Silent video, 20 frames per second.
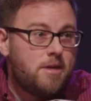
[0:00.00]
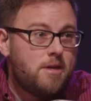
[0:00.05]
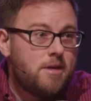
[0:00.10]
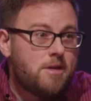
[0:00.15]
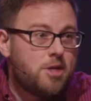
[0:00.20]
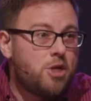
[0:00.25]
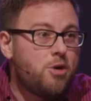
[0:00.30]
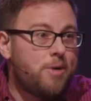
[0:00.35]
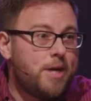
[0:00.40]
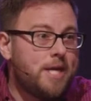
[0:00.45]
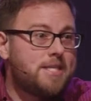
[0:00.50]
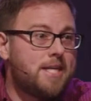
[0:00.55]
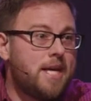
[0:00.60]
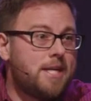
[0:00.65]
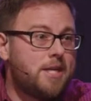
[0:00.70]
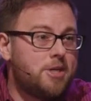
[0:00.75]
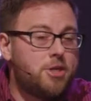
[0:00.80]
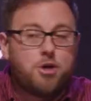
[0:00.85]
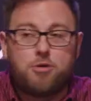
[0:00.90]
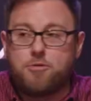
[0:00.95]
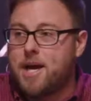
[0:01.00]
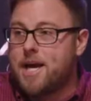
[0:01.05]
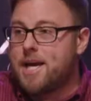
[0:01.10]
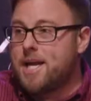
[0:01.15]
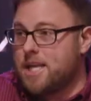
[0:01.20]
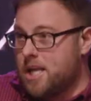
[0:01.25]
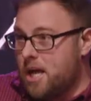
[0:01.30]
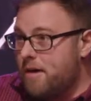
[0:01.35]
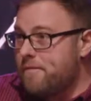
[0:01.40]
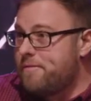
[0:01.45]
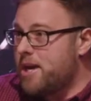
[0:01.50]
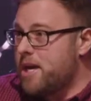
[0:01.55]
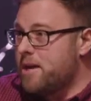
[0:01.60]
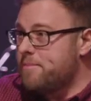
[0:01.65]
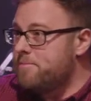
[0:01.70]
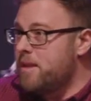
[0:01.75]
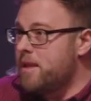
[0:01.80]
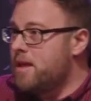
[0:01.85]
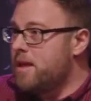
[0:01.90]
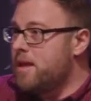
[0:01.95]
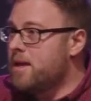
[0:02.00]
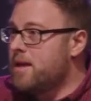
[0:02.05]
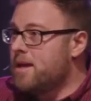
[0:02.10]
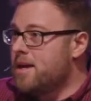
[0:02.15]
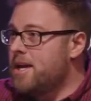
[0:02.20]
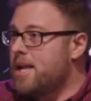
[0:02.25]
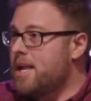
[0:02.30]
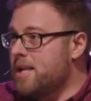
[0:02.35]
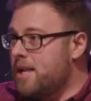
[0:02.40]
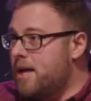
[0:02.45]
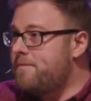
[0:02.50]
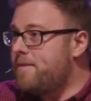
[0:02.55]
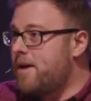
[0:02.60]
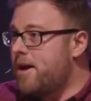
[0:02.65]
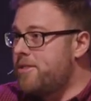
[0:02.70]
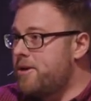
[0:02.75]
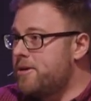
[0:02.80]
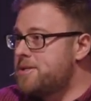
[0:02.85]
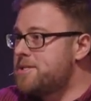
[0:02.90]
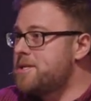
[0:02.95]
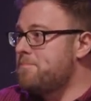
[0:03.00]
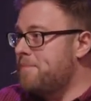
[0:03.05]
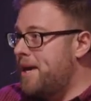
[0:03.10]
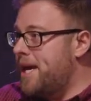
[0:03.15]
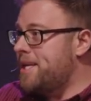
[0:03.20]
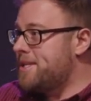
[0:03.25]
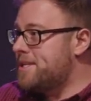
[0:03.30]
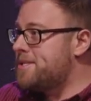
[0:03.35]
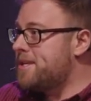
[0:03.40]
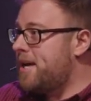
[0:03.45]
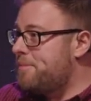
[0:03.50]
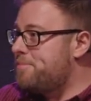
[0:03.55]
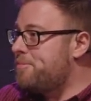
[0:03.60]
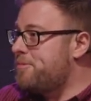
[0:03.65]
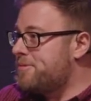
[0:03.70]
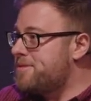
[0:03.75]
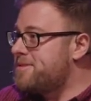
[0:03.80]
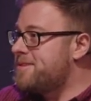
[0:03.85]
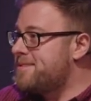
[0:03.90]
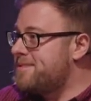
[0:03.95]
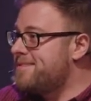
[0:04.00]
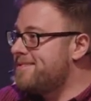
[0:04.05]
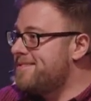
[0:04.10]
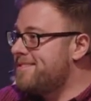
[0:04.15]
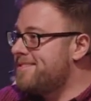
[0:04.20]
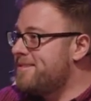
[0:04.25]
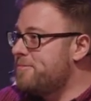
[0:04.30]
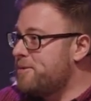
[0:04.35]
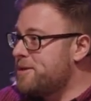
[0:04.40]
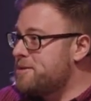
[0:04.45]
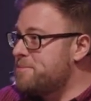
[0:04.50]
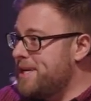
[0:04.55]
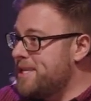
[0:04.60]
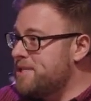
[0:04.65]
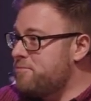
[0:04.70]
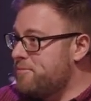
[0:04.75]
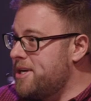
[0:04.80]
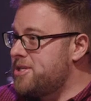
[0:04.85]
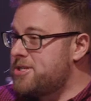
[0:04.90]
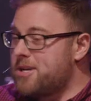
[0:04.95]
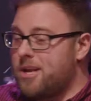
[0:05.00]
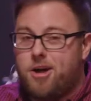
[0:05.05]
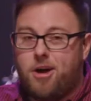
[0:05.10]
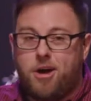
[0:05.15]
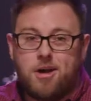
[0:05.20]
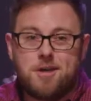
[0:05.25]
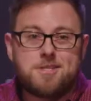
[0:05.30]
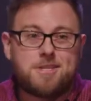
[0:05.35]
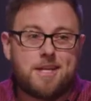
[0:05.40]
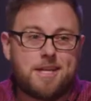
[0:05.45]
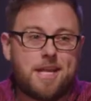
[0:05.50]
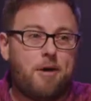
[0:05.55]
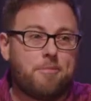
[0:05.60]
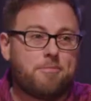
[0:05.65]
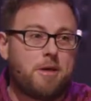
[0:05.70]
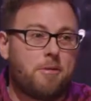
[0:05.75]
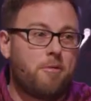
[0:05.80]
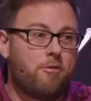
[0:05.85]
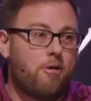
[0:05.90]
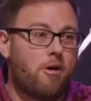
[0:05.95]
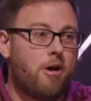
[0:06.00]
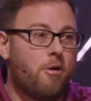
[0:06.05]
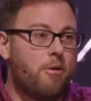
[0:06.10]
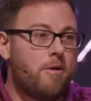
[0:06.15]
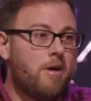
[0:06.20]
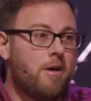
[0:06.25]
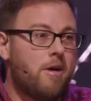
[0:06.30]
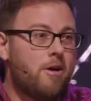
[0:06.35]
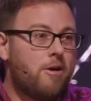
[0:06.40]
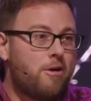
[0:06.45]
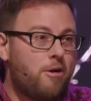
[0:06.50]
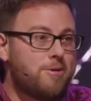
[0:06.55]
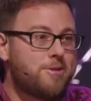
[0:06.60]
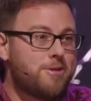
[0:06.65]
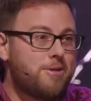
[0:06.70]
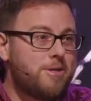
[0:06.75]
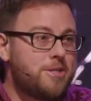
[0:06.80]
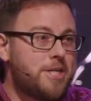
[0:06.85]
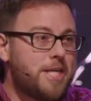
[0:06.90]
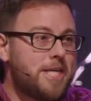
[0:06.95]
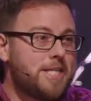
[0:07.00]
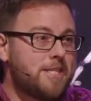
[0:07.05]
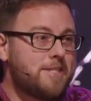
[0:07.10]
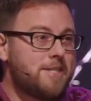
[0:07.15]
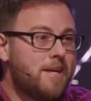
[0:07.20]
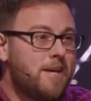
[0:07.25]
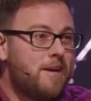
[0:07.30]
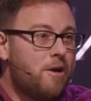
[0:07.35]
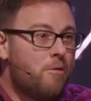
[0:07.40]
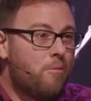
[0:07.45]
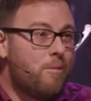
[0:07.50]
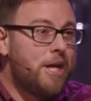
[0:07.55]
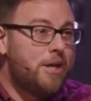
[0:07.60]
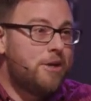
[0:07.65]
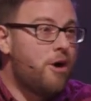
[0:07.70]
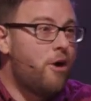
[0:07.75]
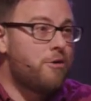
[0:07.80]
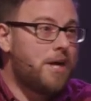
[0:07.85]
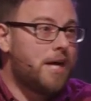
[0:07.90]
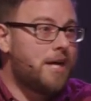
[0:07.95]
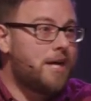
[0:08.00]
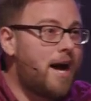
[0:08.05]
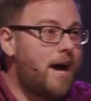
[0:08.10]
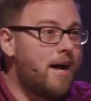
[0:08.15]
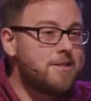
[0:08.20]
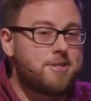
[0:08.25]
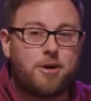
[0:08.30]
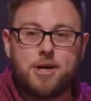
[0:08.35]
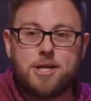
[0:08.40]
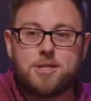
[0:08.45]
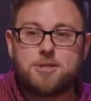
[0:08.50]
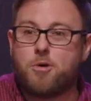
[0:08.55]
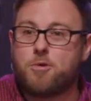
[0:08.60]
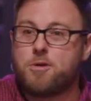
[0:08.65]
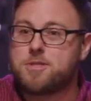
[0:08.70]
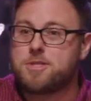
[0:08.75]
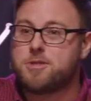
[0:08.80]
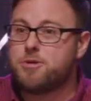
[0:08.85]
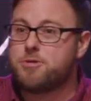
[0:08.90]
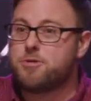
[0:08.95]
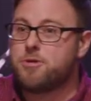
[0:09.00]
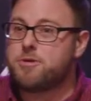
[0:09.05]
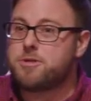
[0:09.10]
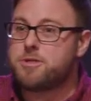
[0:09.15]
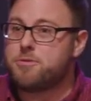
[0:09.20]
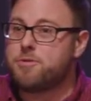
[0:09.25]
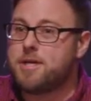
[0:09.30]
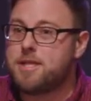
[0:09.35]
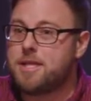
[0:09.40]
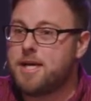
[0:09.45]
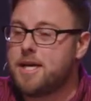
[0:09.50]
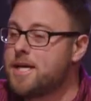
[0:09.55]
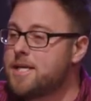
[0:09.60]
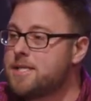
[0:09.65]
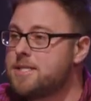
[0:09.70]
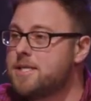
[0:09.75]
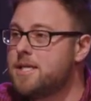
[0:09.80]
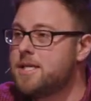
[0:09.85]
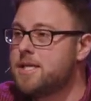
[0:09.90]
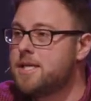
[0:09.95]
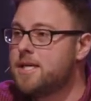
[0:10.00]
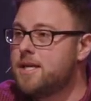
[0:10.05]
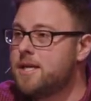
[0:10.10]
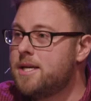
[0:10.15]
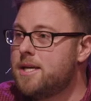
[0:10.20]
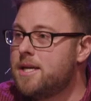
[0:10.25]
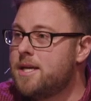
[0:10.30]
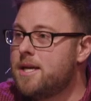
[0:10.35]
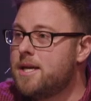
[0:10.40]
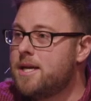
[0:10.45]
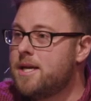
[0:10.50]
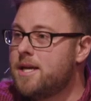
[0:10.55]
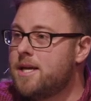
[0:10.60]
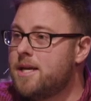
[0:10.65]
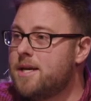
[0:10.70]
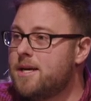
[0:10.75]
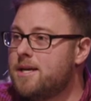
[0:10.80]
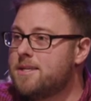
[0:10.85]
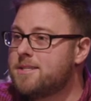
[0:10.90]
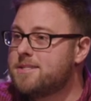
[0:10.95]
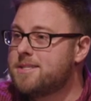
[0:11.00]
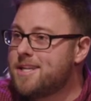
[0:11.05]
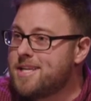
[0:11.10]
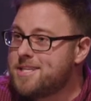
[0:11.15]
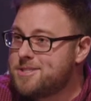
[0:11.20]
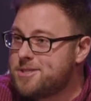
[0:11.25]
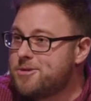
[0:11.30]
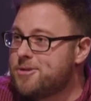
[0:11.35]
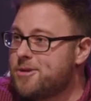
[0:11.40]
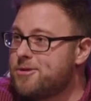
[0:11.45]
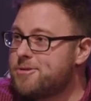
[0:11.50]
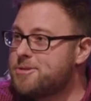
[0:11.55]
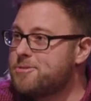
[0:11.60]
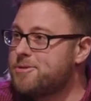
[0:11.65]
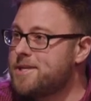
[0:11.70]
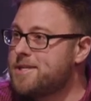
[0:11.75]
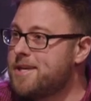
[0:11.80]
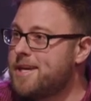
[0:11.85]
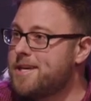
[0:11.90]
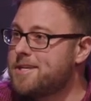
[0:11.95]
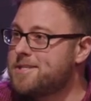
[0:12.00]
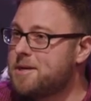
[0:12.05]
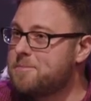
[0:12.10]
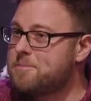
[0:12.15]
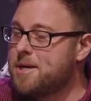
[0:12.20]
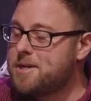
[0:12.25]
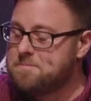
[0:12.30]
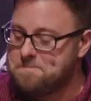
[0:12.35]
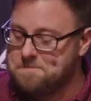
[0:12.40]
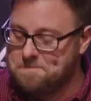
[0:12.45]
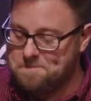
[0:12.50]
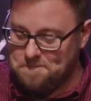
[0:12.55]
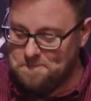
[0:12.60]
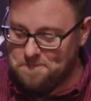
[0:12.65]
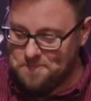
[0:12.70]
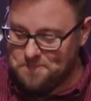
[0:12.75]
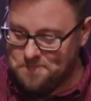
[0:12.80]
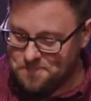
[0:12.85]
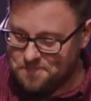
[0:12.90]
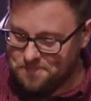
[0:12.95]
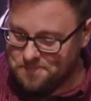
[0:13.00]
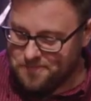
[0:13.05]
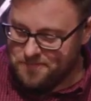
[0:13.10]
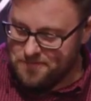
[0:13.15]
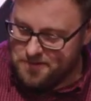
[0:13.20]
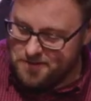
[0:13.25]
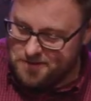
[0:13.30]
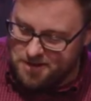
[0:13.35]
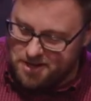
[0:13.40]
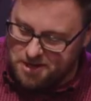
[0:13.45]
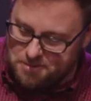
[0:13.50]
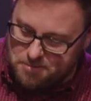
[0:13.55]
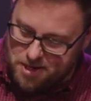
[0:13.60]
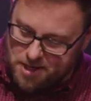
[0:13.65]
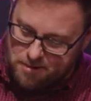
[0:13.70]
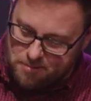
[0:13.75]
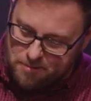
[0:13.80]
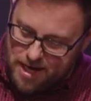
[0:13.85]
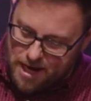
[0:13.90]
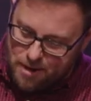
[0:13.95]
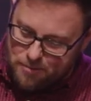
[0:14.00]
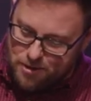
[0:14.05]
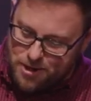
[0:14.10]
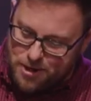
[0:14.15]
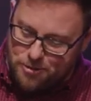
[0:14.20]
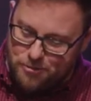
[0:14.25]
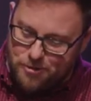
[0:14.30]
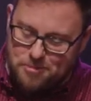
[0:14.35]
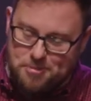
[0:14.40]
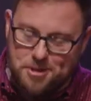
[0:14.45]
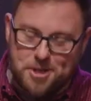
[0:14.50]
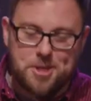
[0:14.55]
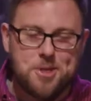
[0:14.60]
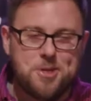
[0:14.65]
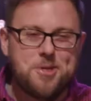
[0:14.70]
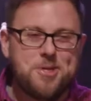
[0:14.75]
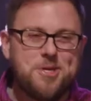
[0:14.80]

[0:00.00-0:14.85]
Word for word: You know what He said to do, right? Love Him, love others, and make disciples, which means reach the lost and help them grow closer to Jesus. We know that God's already told us to do those three things. So let's do those three things. Amen. Amen. I'm glad we're in agreement.